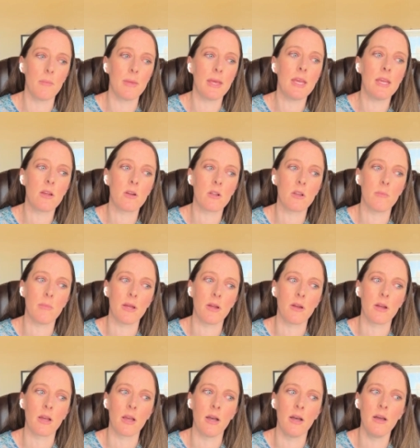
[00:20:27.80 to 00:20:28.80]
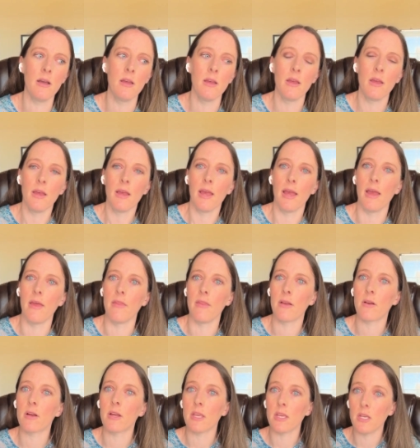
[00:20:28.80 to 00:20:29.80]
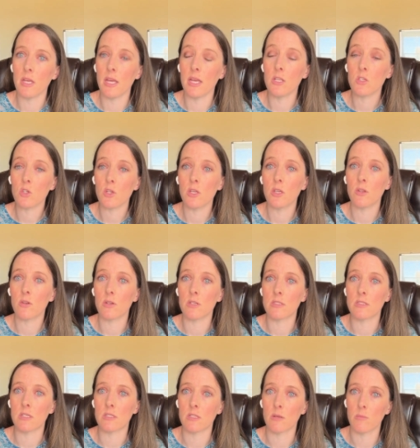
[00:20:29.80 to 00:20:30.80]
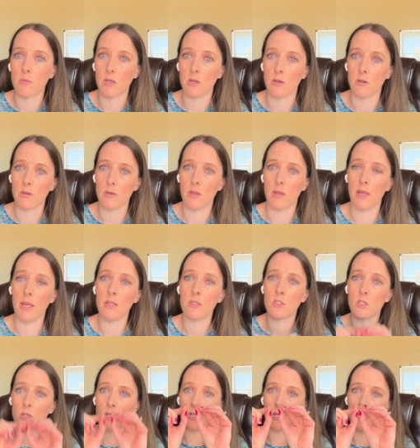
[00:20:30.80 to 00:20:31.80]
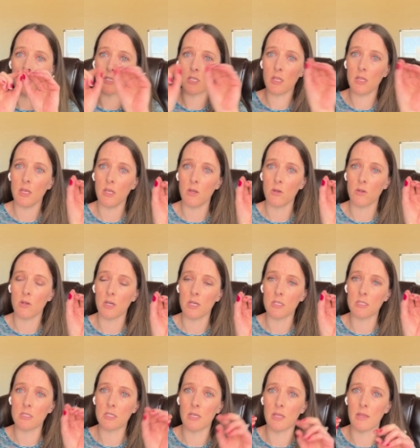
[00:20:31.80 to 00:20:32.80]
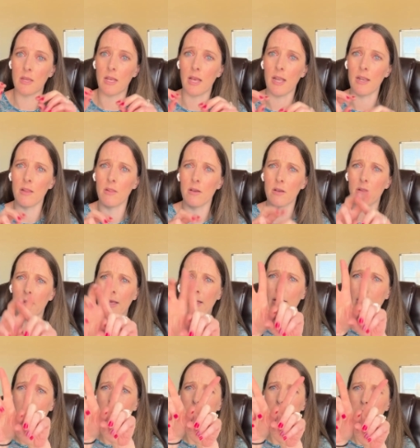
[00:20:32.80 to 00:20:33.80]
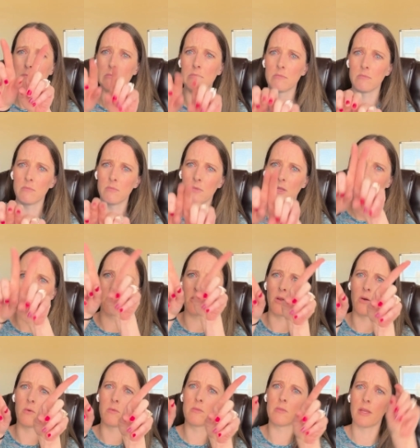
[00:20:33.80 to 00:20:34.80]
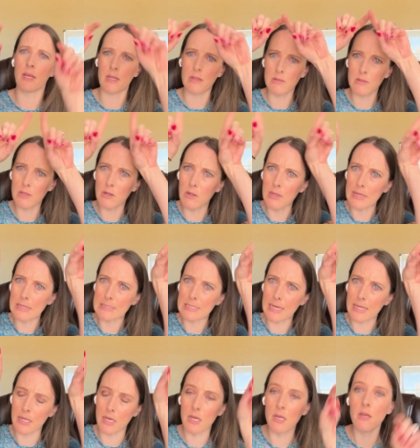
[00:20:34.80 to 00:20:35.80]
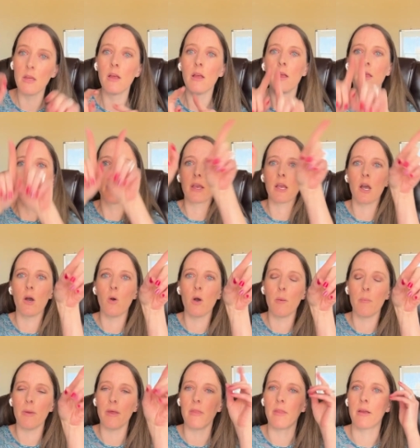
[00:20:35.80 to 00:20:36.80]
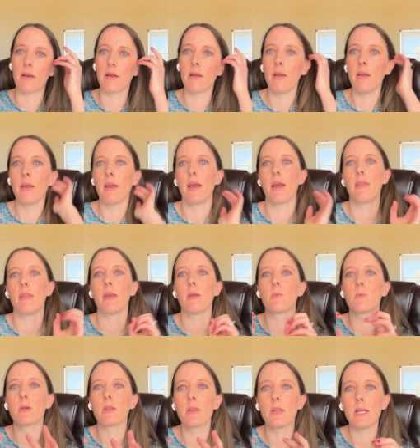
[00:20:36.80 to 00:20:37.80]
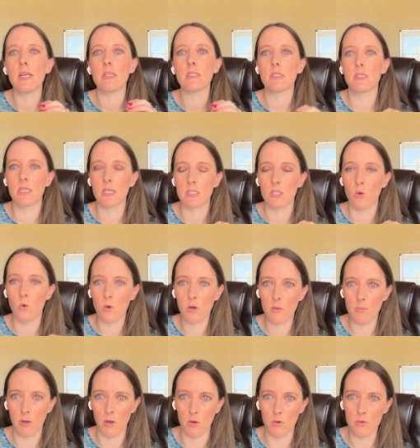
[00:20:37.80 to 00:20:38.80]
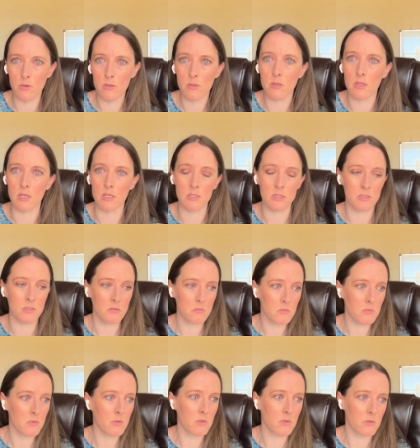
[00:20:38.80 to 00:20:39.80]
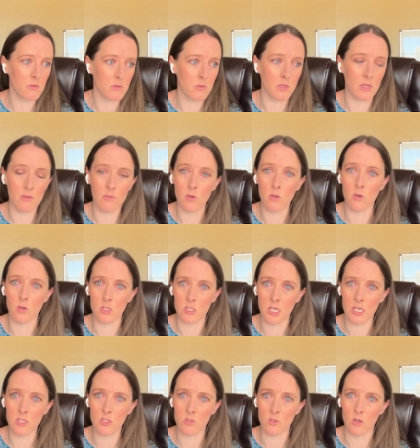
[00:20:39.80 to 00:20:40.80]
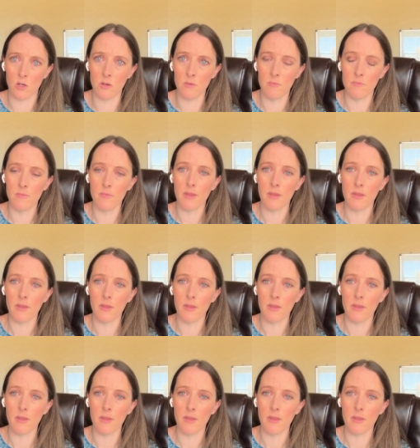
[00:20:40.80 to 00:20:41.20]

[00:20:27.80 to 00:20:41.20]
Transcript: here in America. And they're an intrauterine system. They're inserted into the uterus, and they kind of look like a, I don't know, like little antenna that go up in there, and they release this hormone, this levonorgestrel,